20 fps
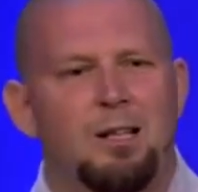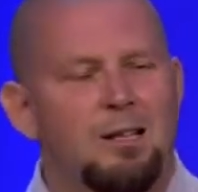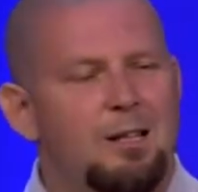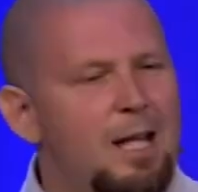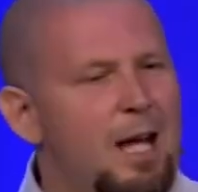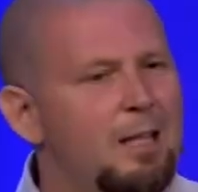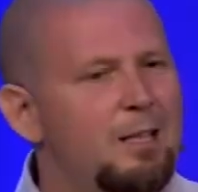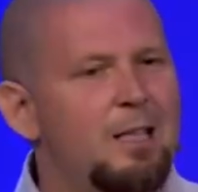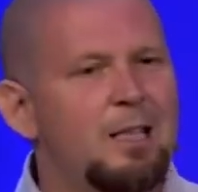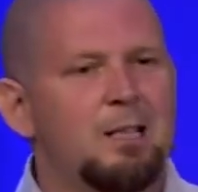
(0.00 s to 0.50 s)

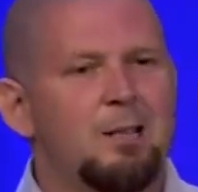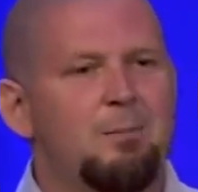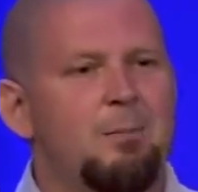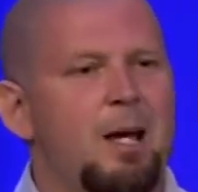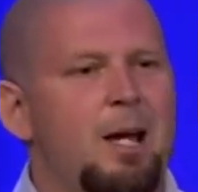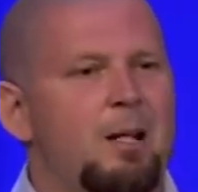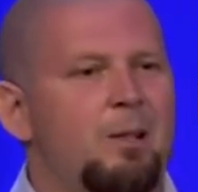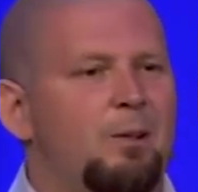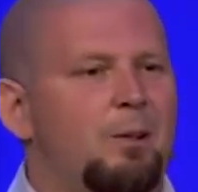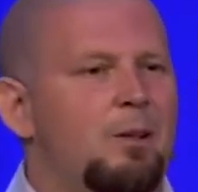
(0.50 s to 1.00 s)
That doesn't
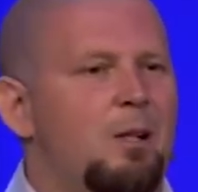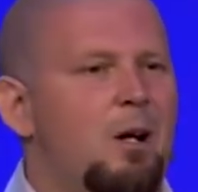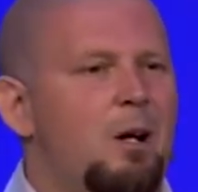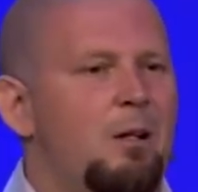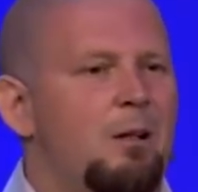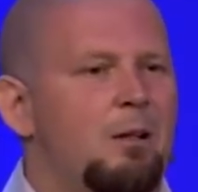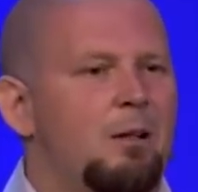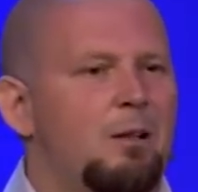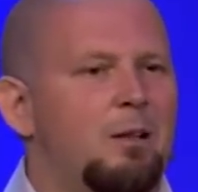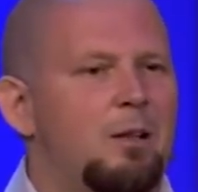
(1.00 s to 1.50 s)
matter at
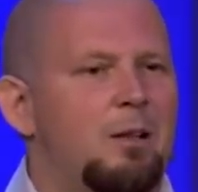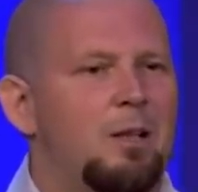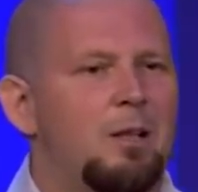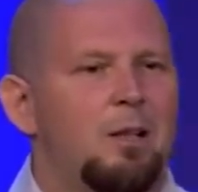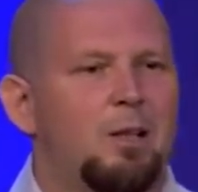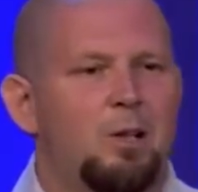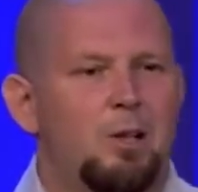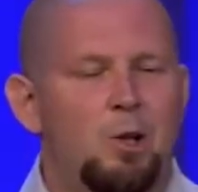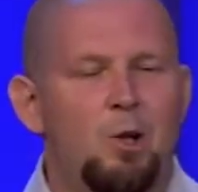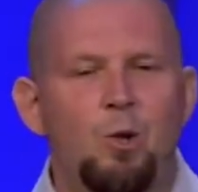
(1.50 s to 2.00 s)
all.
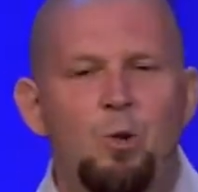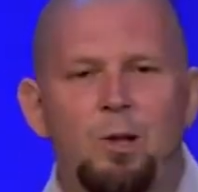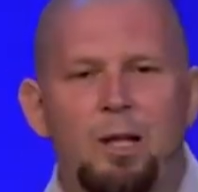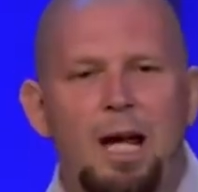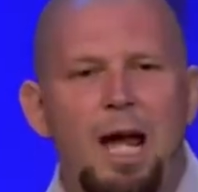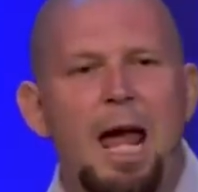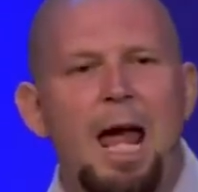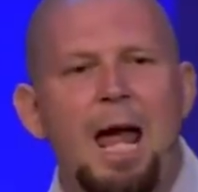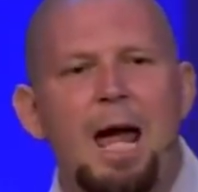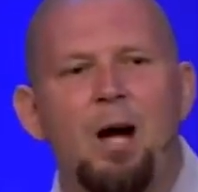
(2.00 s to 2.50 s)
You
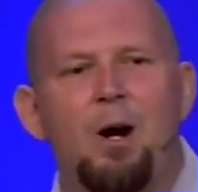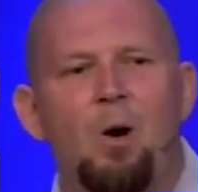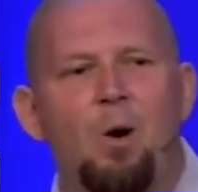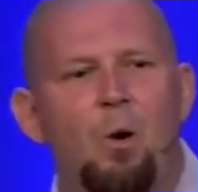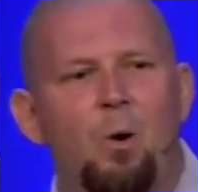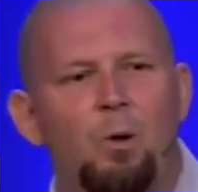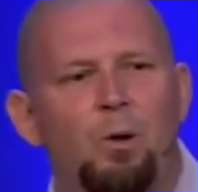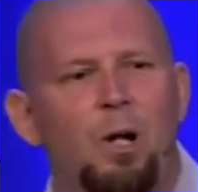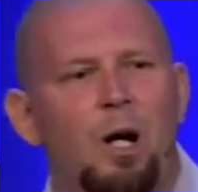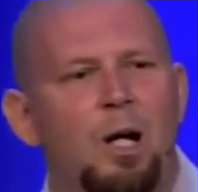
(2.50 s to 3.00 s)
can't
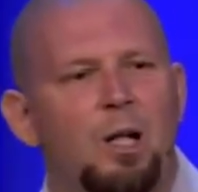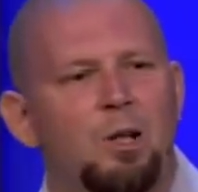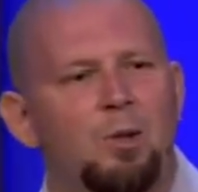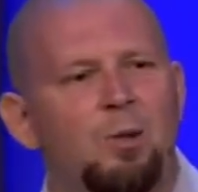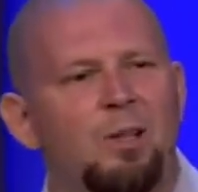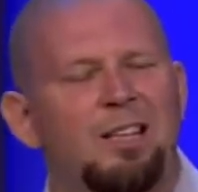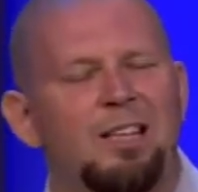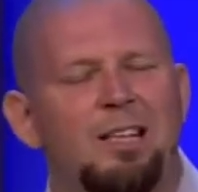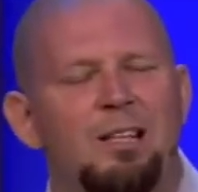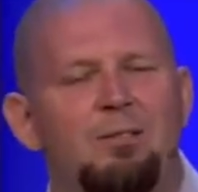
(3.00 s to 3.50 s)
hold on to
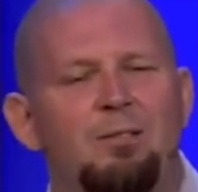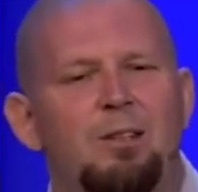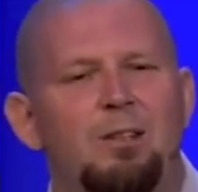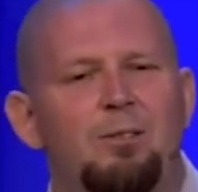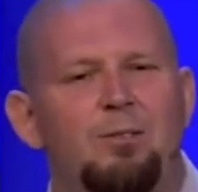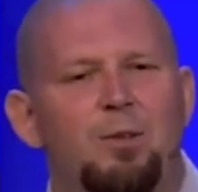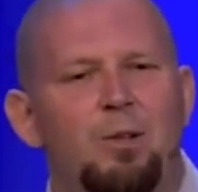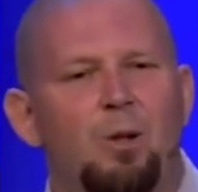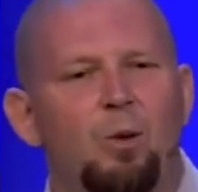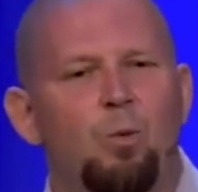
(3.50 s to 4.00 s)
it even
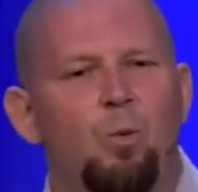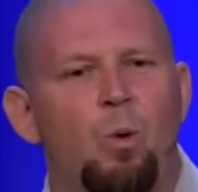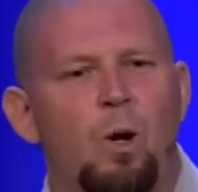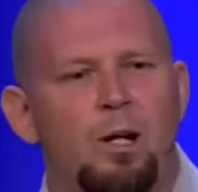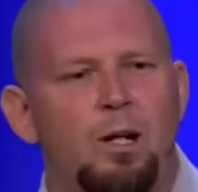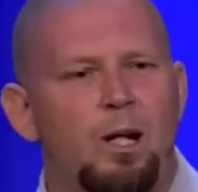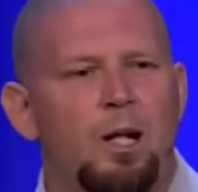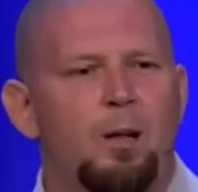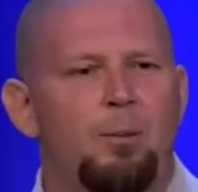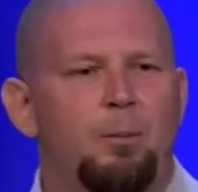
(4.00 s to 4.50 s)
if you're
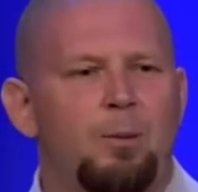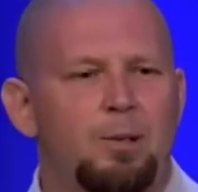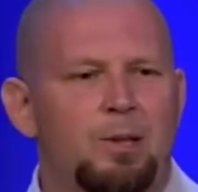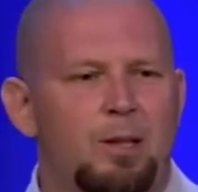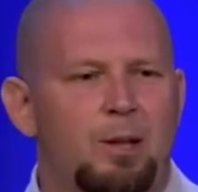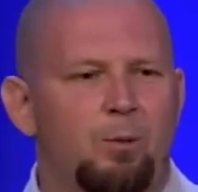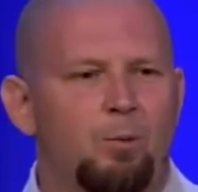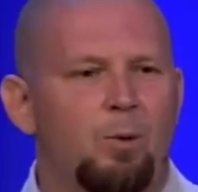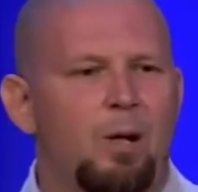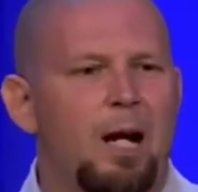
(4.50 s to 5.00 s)

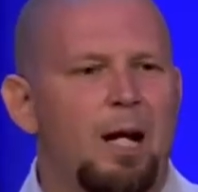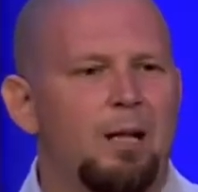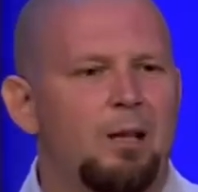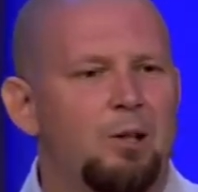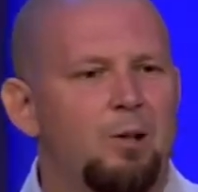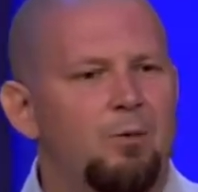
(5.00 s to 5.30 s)
100% right.